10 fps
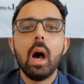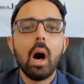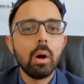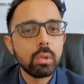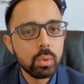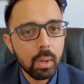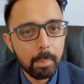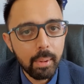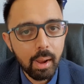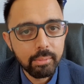How do you
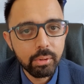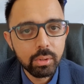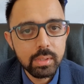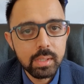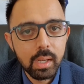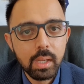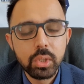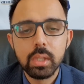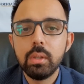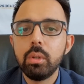apply for
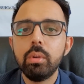conciliation?